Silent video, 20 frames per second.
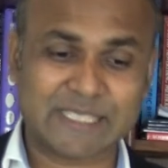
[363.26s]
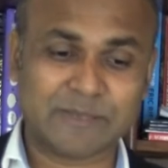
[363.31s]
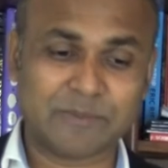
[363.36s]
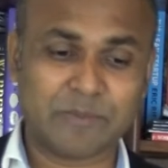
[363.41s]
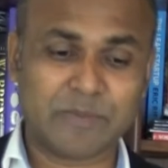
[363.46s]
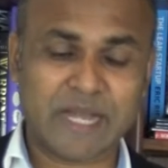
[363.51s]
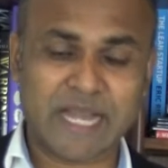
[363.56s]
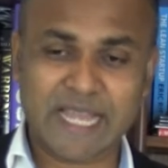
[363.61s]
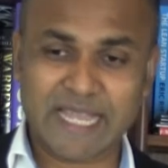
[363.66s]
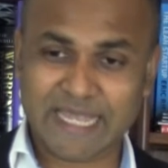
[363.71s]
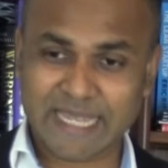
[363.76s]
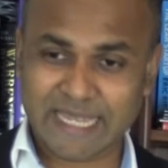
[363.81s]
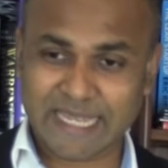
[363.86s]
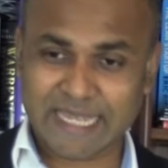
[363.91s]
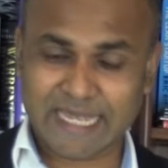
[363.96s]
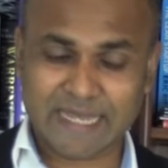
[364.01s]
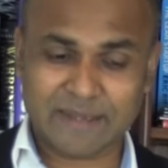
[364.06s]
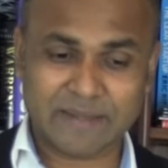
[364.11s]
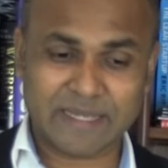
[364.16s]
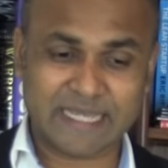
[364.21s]
my
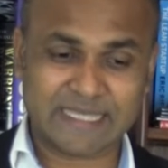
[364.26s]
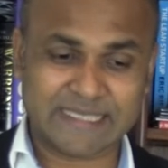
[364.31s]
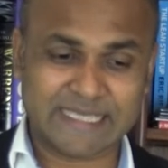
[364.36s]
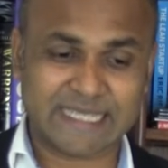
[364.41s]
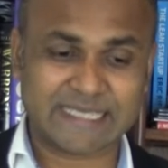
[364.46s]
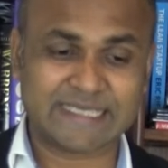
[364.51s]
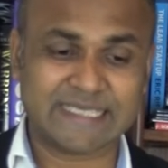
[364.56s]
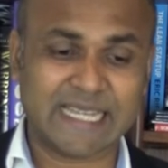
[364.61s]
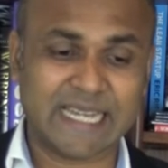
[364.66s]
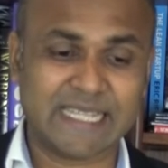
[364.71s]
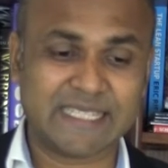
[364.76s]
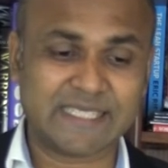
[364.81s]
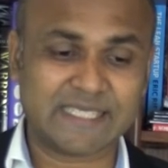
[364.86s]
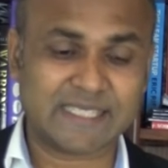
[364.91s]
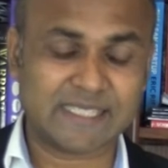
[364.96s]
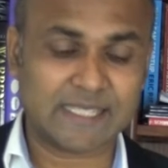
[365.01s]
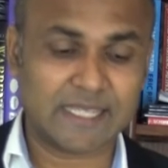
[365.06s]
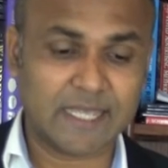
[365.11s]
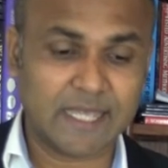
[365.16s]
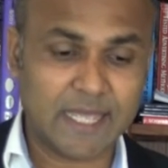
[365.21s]
exact
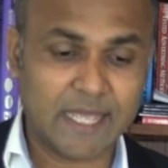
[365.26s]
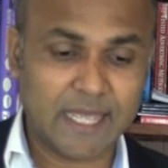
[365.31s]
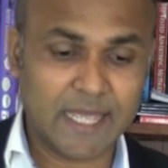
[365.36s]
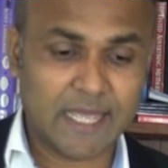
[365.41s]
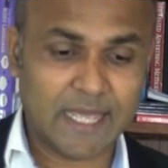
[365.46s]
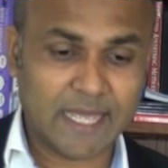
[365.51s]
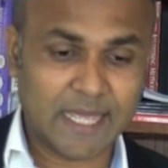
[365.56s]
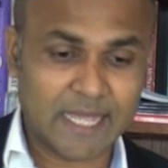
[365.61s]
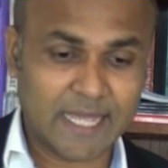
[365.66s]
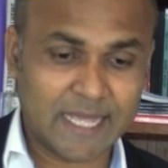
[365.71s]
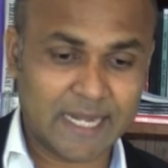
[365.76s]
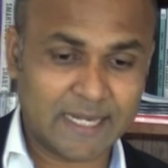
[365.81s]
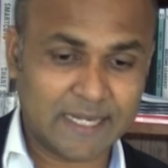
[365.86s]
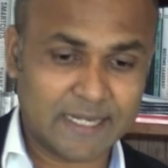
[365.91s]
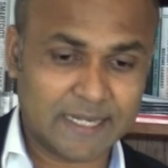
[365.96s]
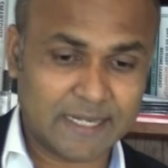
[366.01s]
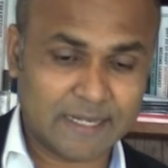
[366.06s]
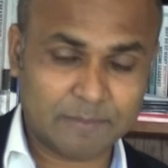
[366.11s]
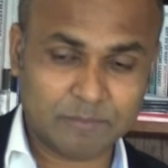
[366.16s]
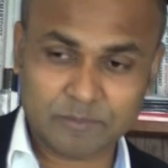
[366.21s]
challenge. And
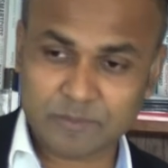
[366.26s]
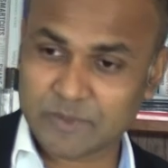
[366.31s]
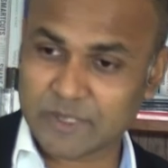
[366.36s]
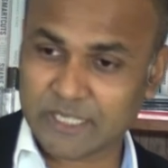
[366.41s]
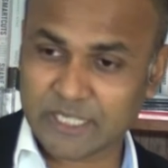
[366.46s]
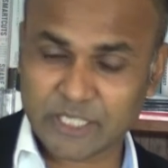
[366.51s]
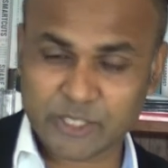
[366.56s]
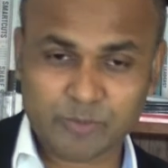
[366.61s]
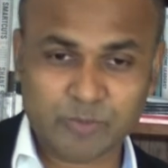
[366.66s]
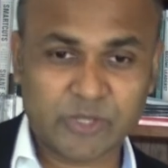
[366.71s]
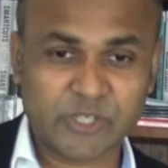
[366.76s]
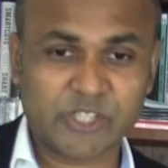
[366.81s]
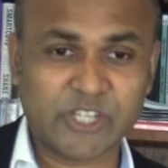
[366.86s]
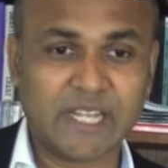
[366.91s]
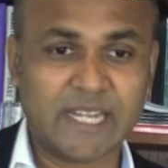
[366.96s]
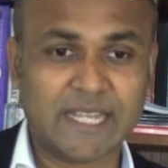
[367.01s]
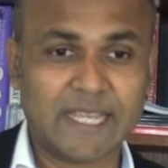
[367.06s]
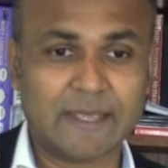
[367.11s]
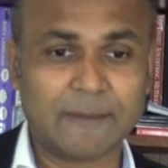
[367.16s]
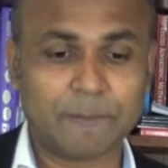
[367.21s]

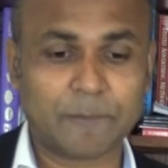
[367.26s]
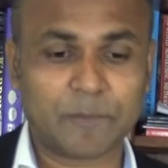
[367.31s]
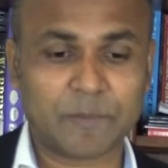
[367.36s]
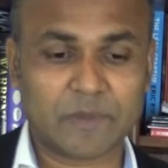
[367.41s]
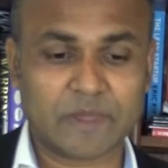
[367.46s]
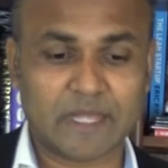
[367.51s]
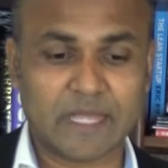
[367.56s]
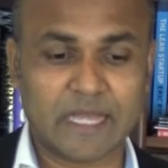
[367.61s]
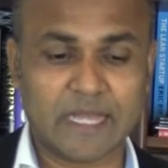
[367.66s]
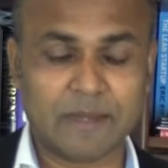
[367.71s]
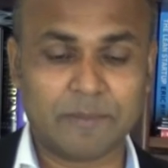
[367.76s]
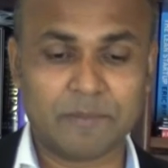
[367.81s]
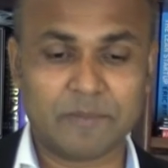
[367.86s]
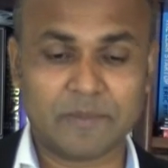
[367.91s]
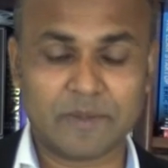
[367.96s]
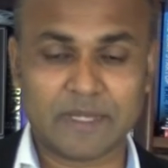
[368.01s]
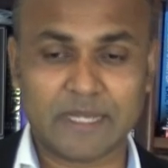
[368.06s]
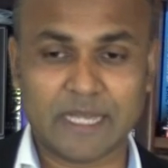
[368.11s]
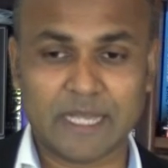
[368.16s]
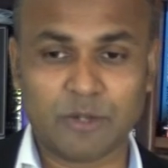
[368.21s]
especially
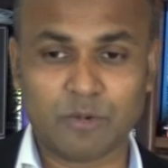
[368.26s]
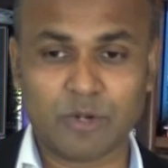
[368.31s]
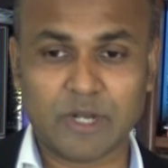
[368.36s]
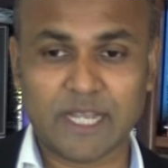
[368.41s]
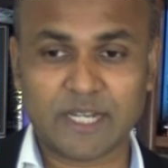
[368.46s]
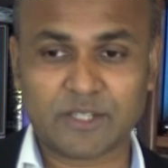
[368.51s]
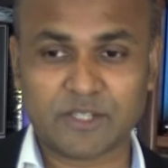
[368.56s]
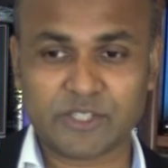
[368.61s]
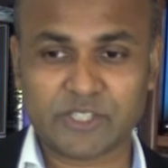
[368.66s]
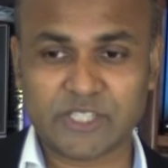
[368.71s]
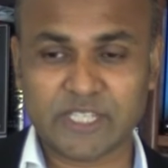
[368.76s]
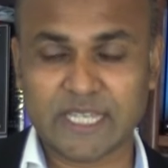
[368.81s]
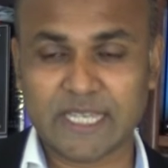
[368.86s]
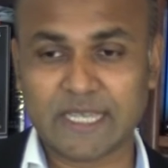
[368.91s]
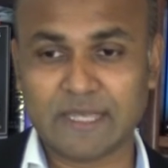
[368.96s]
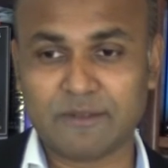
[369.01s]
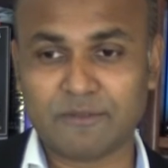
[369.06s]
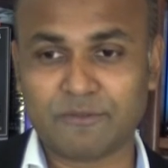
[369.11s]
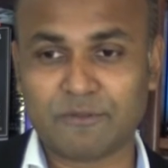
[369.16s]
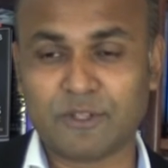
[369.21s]
I would like to
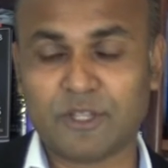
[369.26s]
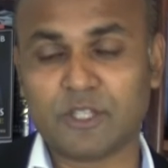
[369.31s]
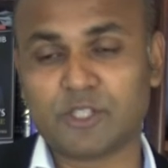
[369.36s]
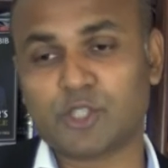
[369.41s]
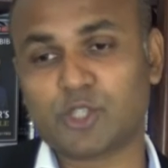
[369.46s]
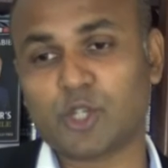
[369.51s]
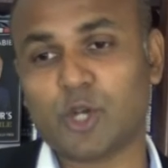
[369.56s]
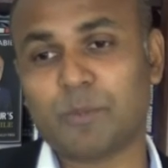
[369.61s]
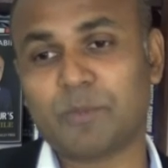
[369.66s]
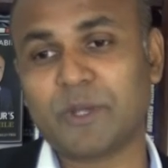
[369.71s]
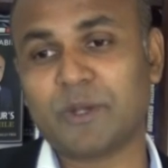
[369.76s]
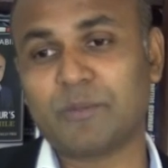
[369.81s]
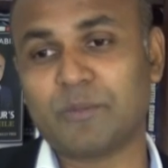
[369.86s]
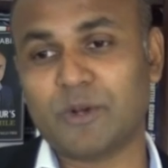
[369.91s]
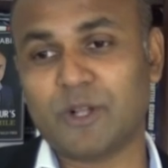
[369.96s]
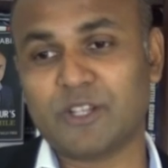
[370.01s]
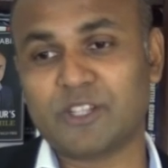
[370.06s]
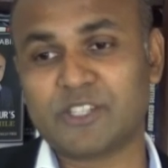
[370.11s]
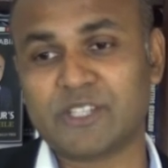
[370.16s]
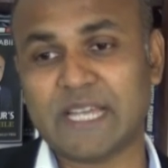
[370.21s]
say, for the shopping
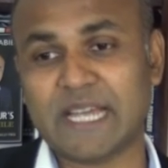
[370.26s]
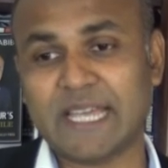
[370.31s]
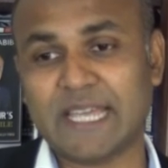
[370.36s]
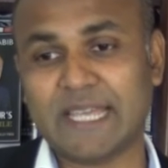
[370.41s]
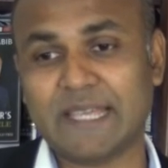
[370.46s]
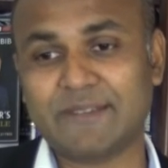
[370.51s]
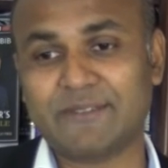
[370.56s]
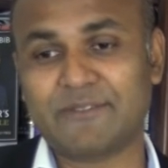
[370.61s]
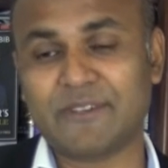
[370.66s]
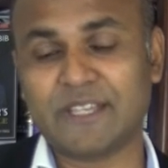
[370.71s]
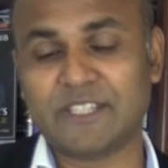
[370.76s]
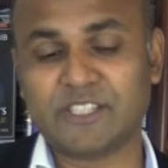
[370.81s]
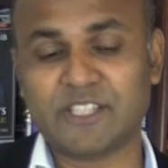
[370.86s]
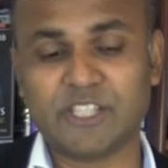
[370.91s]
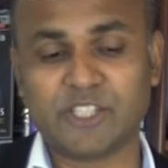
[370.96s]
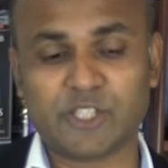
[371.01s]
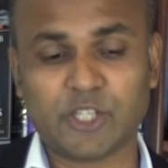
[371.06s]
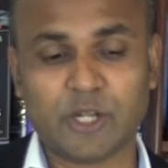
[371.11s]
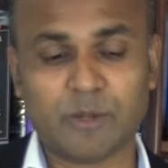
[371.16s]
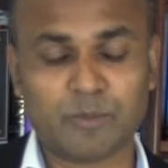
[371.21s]
malls, I face
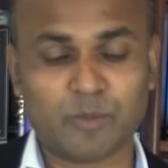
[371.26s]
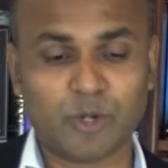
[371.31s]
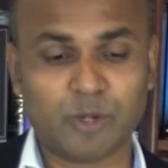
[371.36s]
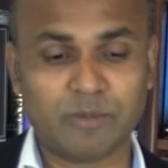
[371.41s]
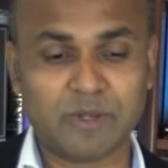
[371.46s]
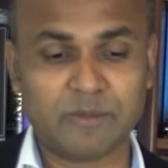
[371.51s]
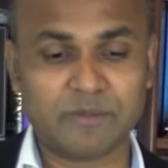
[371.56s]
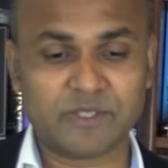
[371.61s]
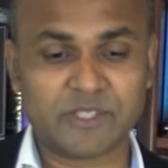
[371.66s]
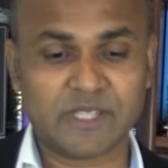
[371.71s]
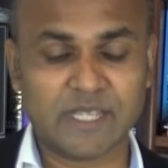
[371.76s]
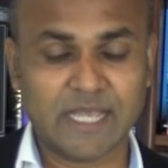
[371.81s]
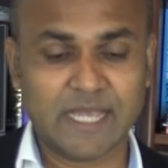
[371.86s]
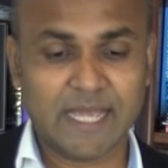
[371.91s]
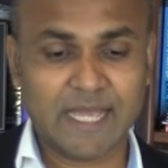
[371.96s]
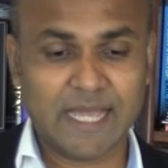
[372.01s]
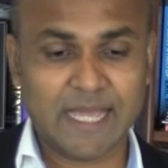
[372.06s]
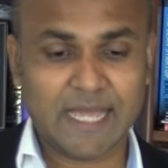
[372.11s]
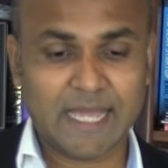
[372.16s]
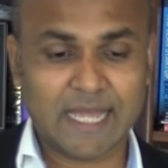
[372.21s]
these sort of problems.
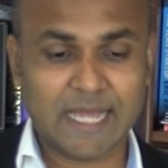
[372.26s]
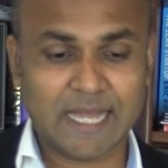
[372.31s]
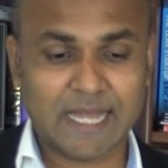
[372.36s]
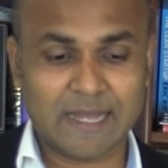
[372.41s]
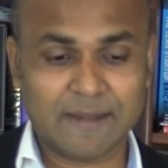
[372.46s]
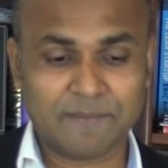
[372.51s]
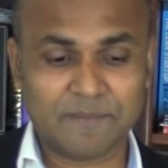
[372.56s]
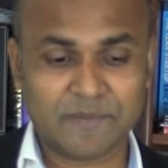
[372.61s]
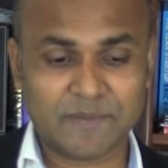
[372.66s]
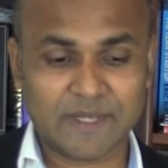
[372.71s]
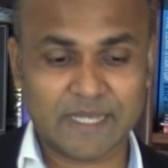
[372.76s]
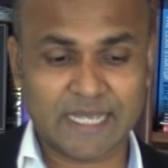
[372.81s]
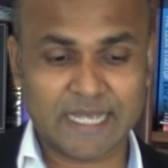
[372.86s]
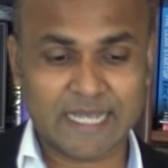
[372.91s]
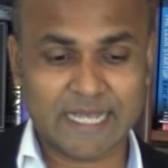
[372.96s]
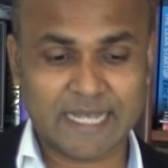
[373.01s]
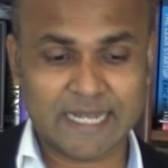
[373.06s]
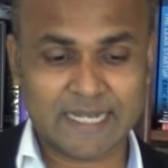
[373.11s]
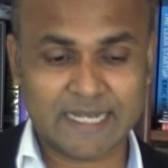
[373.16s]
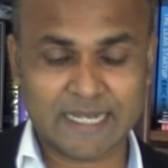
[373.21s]

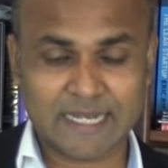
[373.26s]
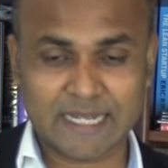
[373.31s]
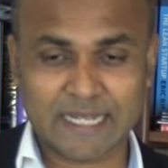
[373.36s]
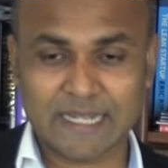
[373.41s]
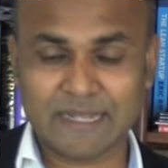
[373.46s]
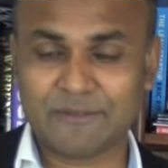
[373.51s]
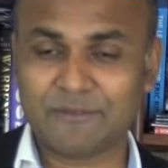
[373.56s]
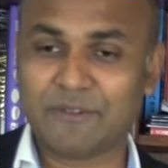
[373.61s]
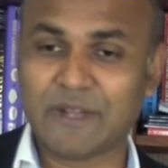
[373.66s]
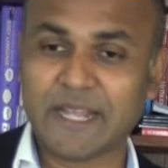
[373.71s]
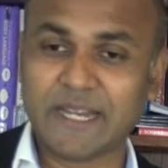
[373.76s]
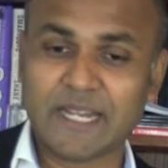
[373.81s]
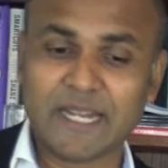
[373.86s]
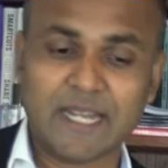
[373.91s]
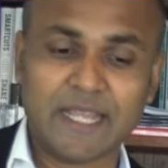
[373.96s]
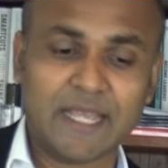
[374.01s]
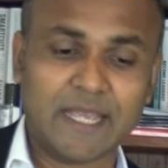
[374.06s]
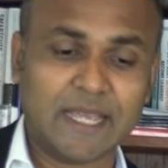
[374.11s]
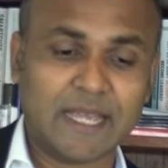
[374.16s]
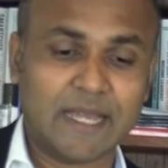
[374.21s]
And
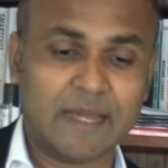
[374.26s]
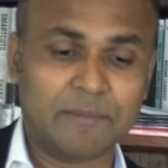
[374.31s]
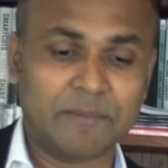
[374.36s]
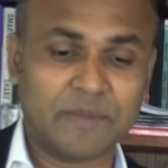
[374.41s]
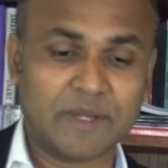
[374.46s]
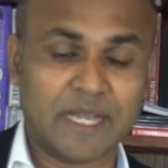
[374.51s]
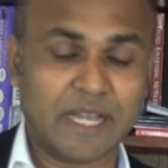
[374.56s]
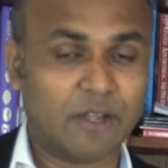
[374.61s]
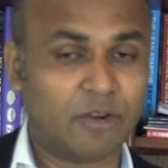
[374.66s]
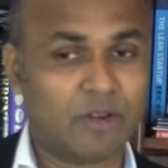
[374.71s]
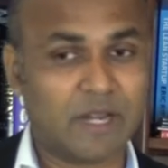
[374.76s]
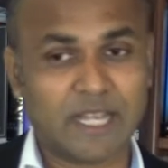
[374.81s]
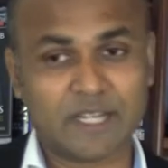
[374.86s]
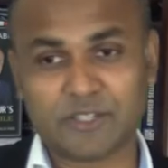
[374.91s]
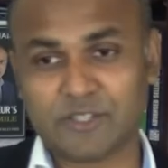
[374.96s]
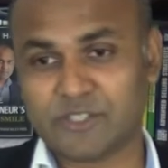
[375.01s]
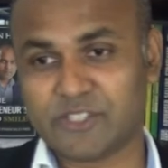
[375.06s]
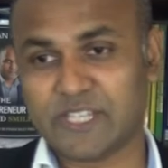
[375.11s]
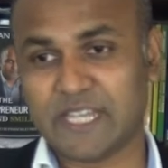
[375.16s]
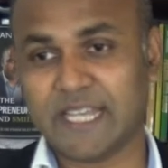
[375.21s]
finally, I would like
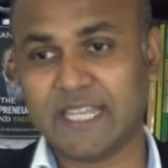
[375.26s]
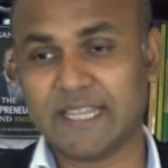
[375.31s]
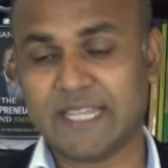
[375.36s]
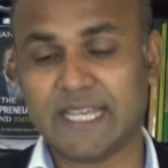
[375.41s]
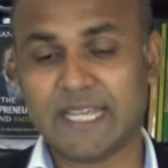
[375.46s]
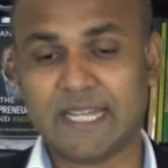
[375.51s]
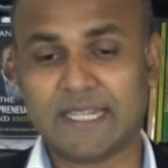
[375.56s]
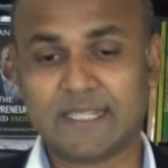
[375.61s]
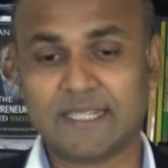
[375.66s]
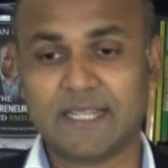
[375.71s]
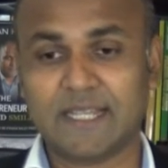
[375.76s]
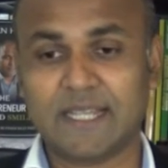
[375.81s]
to say that,